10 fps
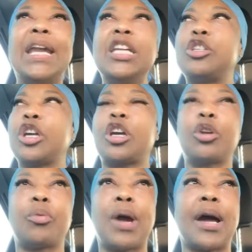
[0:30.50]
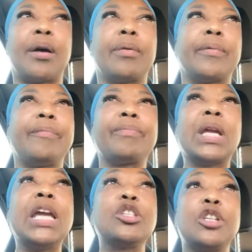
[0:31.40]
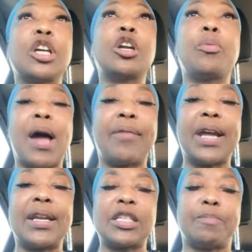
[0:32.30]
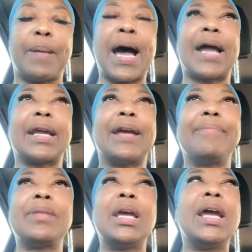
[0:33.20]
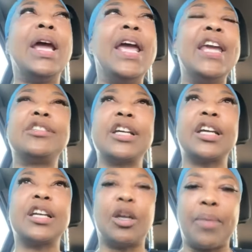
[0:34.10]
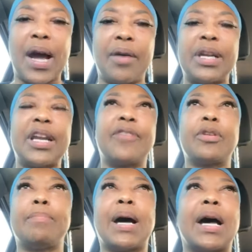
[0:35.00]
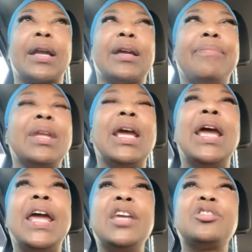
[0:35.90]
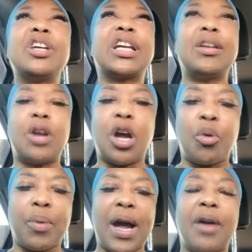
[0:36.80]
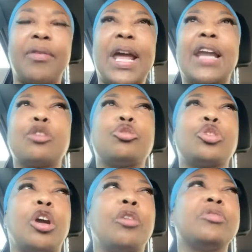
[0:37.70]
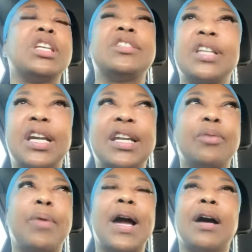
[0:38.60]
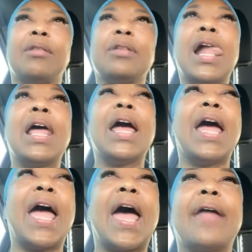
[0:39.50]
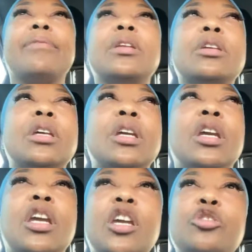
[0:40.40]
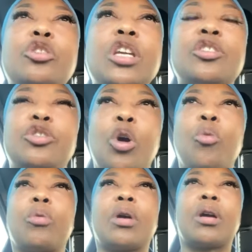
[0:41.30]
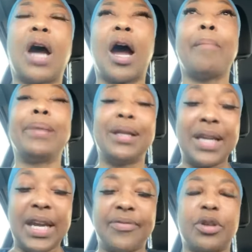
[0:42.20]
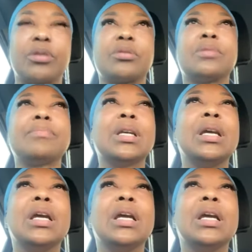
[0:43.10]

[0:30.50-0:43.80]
And he's looking around. He's looking around at his body. He's looking around at everybody. He's looking around at his church. He's looking around at his his so-called believers.